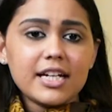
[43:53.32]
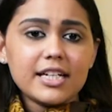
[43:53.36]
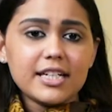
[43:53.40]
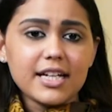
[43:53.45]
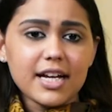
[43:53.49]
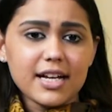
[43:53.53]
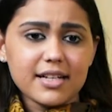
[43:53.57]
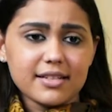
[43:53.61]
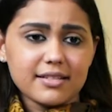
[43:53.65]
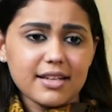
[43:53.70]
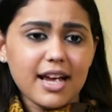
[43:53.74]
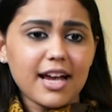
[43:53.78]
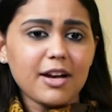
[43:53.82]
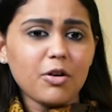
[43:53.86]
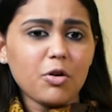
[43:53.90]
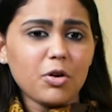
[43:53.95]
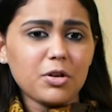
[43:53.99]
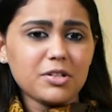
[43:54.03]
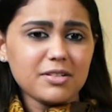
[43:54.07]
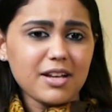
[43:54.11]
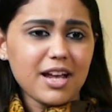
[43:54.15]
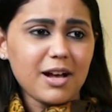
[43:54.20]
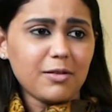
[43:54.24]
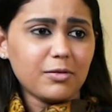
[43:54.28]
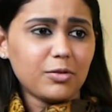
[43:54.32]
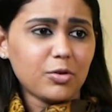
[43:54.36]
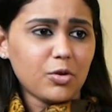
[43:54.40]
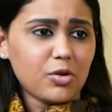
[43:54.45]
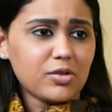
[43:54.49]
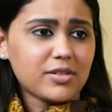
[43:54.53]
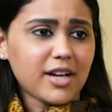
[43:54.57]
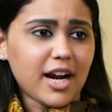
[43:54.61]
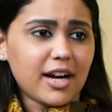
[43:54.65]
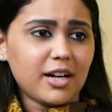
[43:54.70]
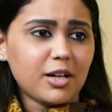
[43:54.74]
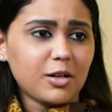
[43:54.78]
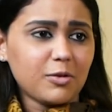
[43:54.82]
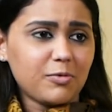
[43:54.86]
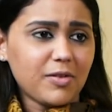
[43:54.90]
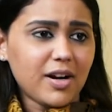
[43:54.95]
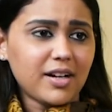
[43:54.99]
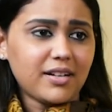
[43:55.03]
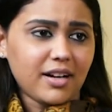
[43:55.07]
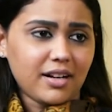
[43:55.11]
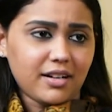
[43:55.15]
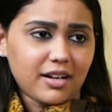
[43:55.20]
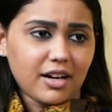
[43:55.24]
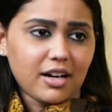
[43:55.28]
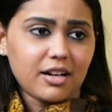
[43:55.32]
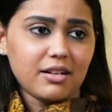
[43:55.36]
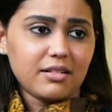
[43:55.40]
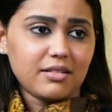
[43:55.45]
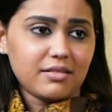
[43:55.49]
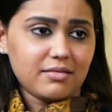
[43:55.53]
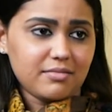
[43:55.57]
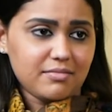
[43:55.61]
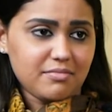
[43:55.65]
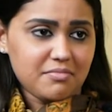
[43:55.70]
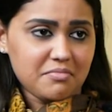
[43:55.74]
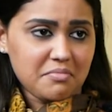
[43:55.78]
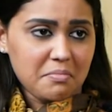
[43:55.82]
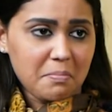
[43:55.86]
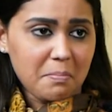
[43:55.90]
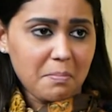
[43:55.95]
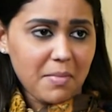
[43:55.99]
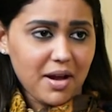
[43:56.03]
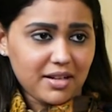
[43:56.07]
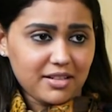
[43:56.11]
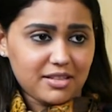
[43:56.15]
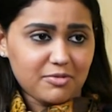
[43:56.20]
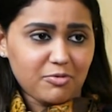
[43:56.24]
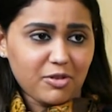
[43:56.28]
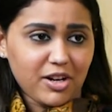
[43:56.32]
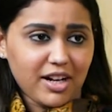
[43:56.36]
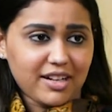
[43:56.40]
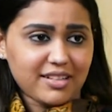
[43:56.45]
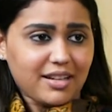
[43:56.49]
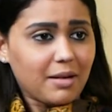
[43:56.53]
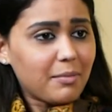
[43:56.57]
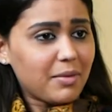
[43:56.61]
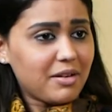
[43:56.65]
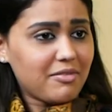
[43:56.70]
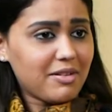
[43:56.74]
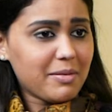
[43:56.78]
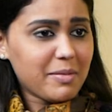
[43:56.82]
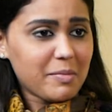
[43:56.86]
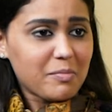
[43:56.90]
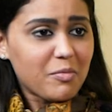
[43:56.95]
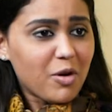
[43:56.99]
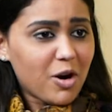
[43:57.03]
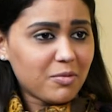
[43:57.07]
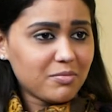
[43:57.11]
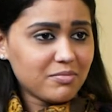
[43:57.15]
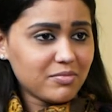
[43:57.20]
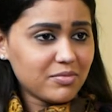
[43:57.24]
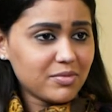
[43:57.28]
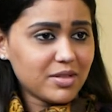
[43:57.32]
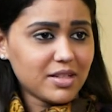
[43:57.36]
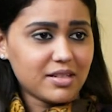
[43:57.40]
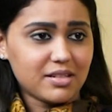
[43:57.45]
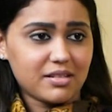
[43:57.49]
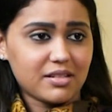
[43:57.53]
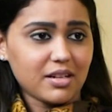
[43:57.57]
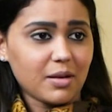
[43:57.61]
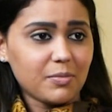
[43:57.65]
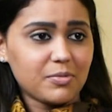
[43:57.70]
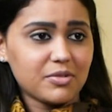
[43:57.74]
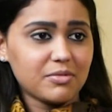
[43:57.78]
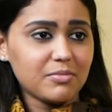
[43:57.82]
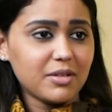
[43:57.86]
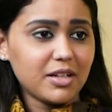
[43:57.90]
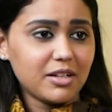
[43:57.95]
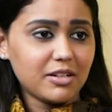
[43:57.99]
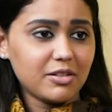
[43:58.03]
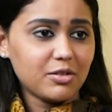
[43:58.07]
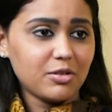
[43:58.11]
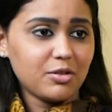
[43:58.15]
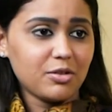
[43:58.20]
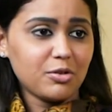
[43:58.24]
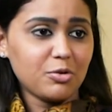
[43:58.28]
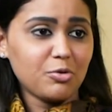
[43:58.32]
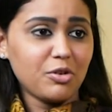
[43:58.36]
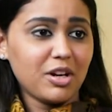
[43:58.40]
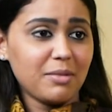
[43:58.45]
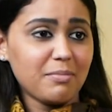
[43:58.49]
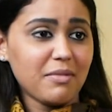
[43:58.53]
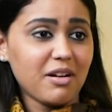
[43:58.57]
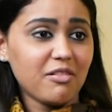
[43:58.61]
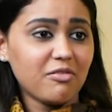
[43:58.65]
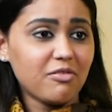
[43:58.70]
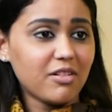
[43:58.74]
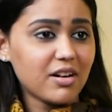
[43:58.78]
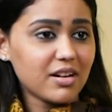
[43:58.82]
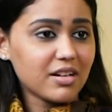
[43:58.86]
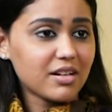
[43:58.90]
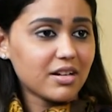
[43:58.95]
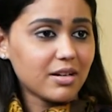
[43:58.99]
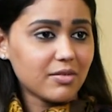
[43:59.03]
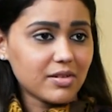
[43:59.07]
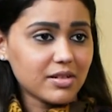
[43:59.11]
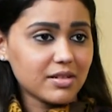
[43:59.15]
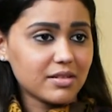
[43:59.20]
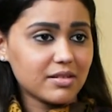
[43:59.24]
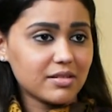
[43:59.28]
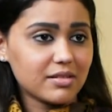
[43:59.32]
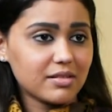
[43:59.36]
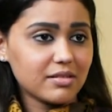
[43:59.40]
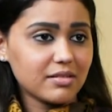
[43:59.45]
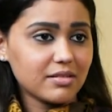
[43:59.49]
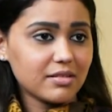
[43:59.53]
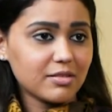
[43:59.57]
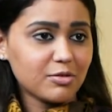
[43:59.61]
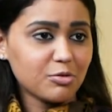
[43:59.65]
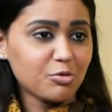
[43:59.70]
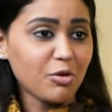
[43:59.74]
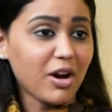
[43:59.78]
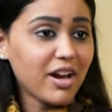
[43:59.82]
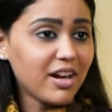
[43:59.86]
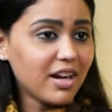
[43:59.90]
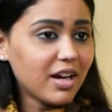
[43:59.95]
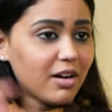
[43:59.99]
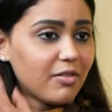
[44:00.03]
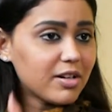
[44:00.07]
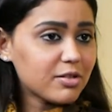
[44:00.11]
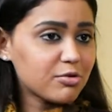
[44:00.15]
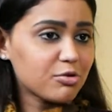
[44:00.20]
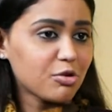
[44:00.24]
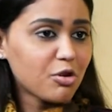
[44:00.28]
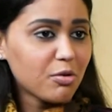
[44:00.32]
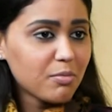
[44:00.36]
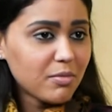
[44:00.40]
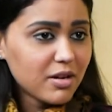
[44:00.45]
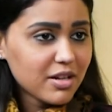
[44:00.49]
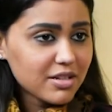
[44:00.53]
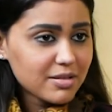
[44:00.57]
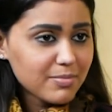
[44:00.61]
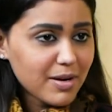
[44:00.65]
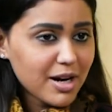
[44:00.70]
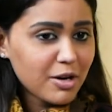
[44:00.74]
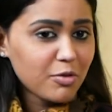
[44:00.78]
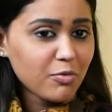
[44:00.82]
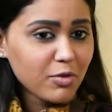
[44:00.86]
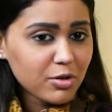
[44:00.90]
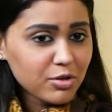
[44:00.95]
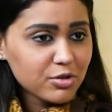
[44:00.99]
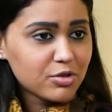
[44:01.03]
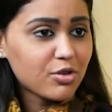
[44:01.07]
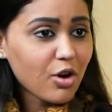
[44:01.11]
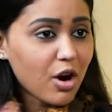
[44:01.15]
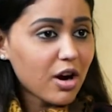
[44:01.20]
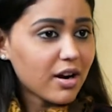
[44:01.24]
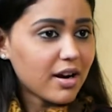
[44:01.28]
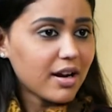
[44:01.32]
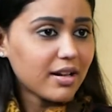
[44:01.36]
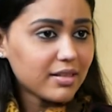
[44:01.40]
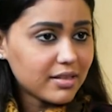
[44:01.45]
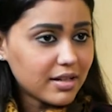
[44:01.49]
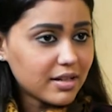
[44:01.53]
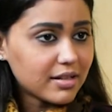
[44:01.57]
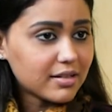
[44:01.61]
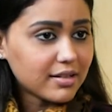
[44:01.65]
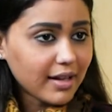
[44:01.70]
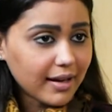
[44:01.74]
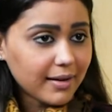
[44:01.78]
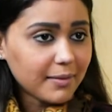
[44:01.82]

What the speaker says: Yes, I also have those kind of entitlements. For example, when my mom disturbs me during my work hours, though I love her so much, but I don't want to talk at that